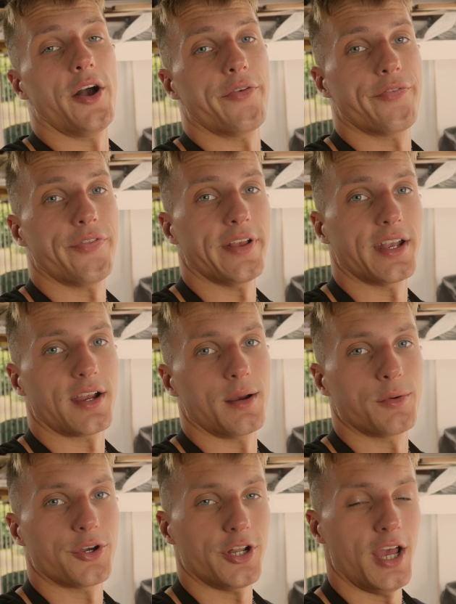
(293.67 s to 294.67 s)
I think
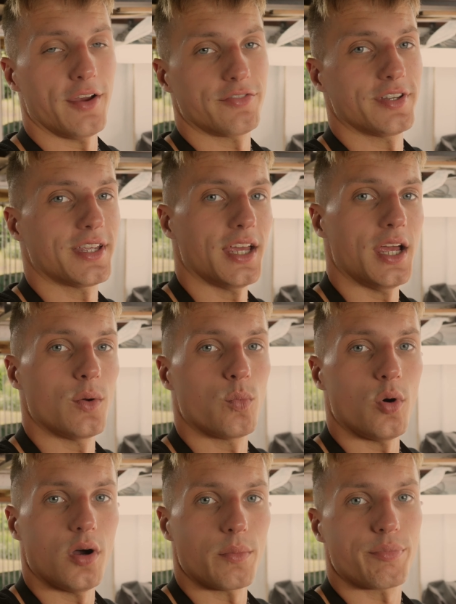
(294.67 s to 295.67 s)
I'm going to have to get a
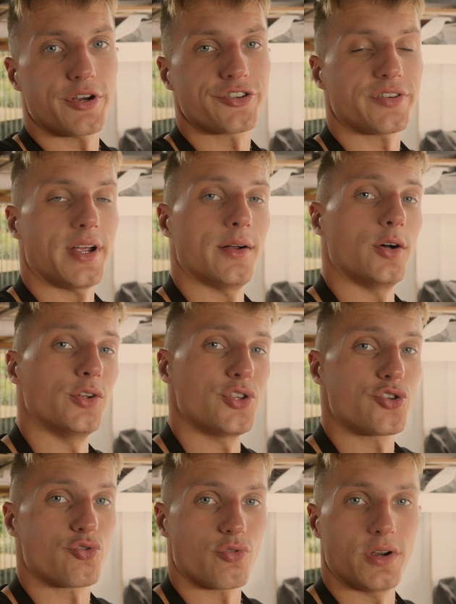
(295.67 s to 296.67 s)
wire brush out on
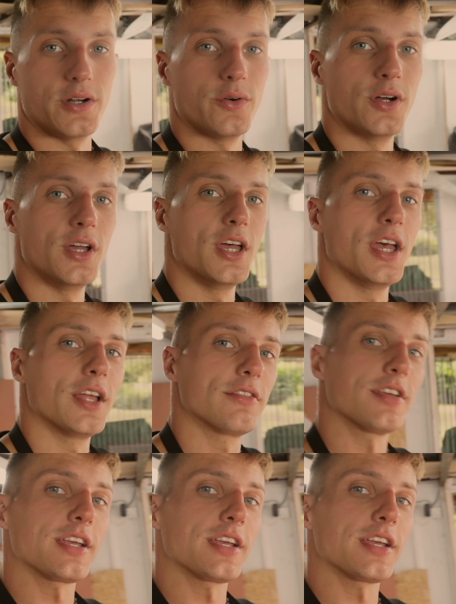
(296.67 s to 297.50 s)
the drill to